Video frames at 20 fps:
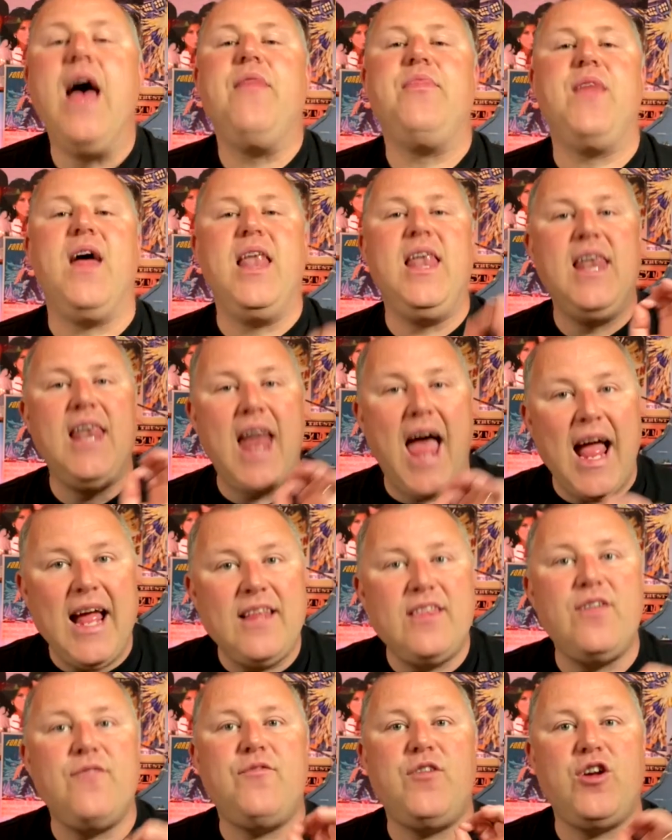The
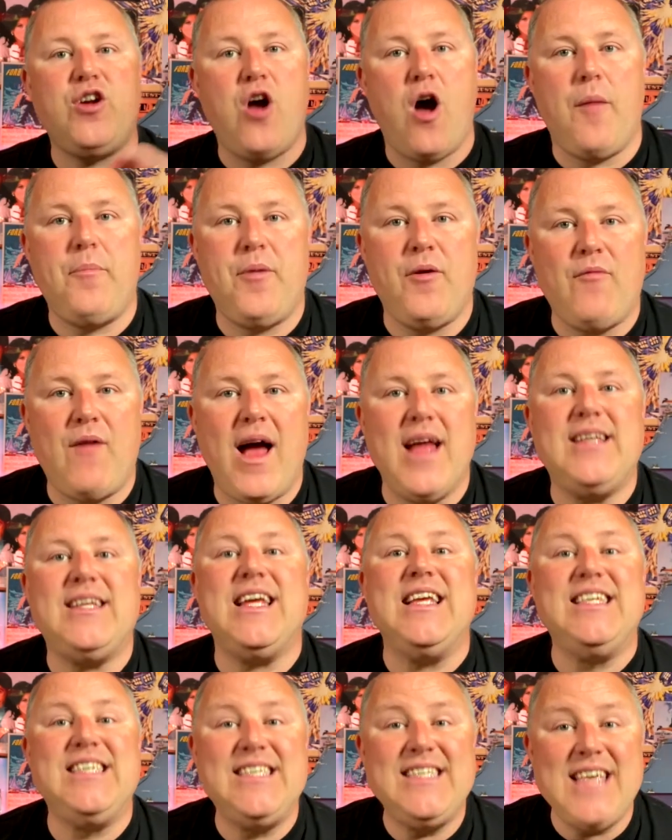length of the copyright
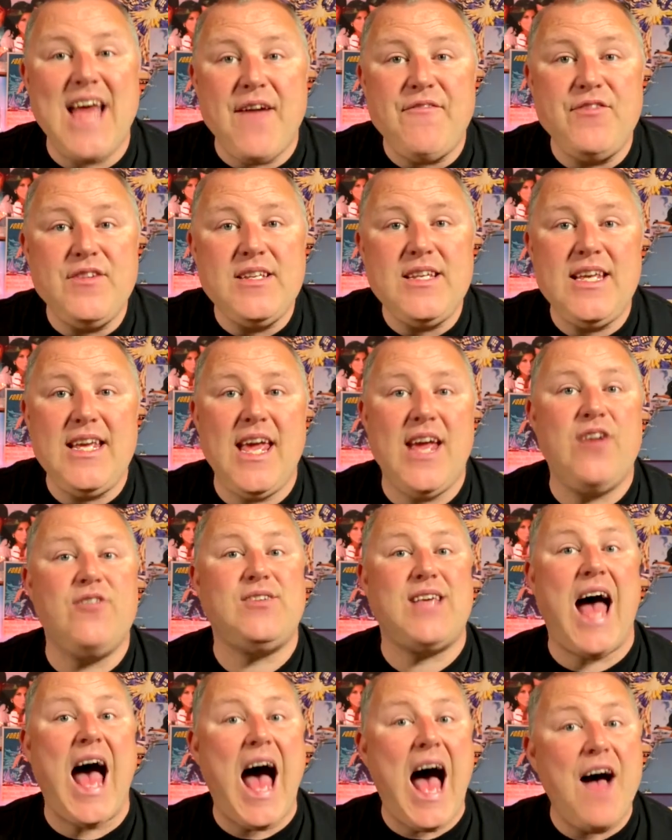is 70
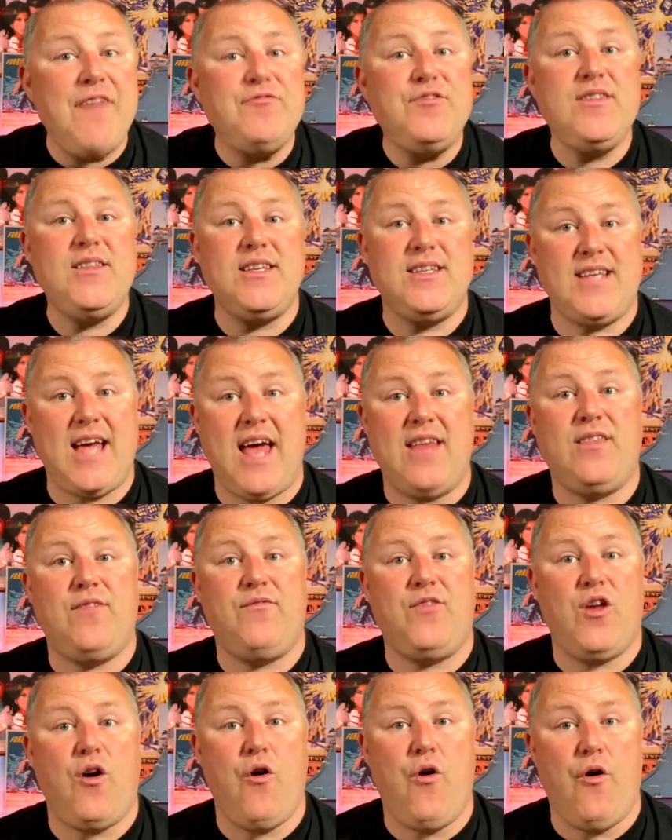years after the death
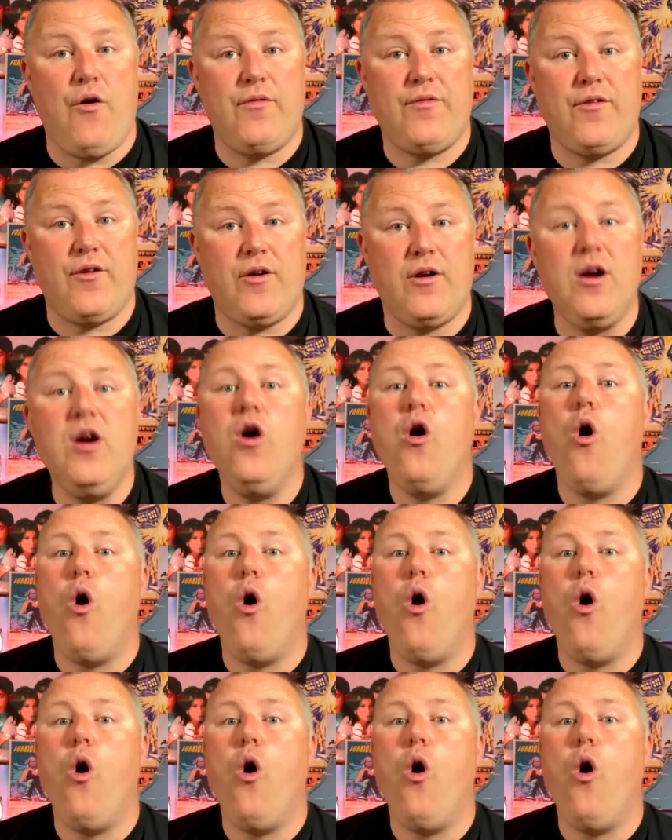of the author,